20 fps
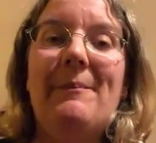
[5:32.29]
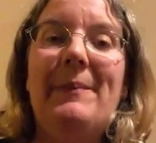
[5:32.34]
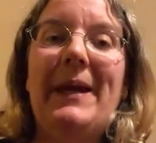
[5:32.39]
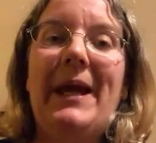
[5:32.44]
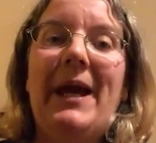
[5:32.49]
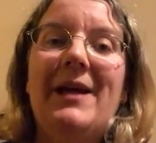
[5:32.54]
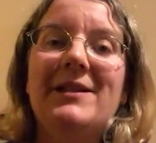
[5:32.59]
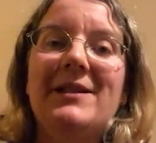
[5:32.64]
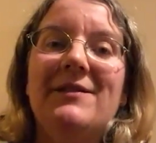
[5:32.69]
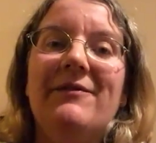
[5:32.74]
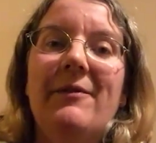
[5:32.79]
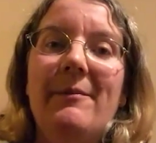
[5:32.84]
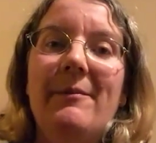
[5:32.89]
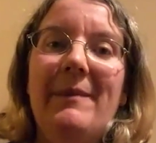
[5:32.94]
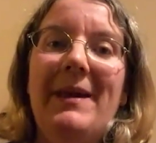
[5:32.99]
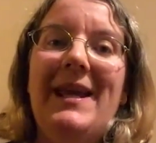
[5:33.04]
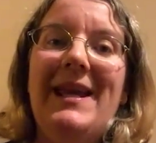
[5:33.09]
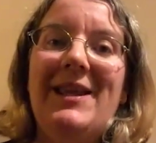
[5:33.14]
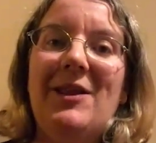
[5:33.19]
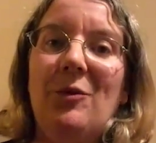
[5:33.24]
because for
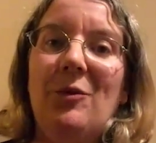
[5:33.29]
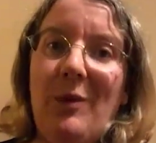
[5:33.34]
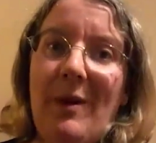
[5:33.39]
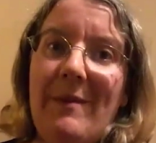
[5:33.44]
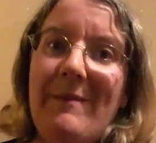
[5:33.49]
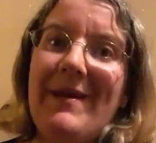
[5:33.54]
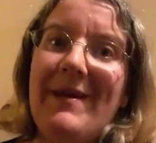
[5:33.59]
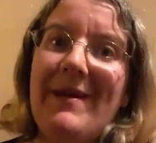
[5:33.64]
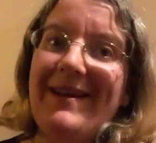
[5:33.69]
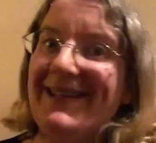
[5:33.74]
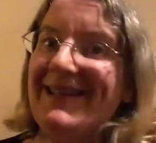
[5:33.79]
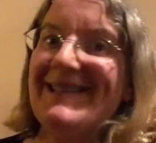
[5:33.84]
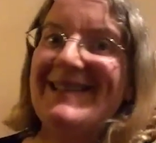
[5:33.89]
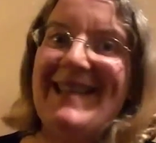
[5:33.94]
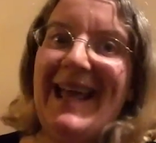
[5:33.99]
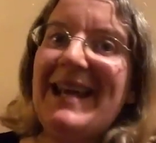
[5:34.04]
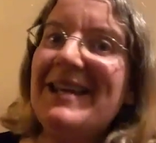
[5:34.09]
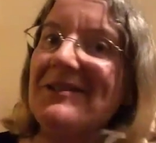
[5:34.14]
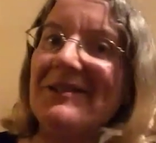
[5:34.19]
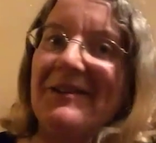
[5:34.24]
me, the women are the
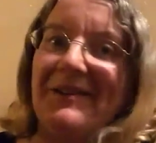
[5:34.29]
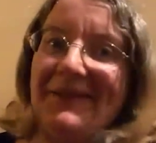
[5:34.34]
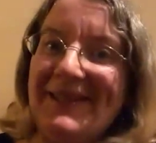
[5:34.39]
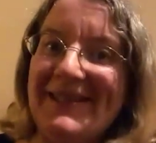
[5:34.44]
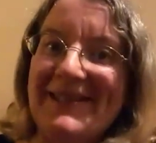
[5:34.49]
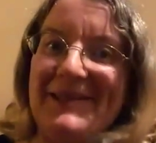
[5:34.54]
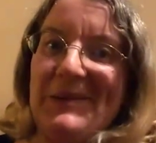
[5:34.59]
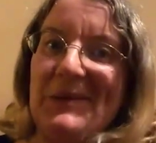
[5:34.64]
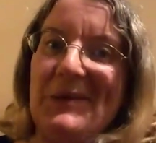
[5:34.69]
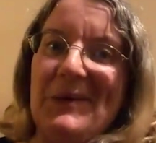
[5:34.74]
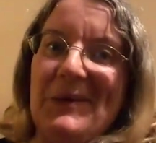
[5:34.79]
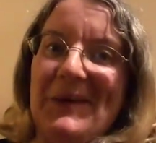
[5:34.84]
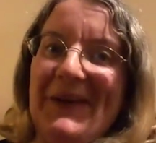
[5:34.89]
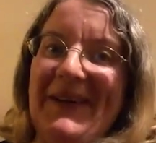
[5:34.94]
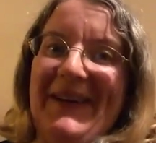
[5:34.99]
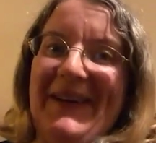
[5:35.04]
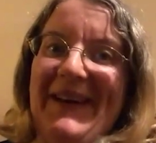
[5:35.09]
center of this story.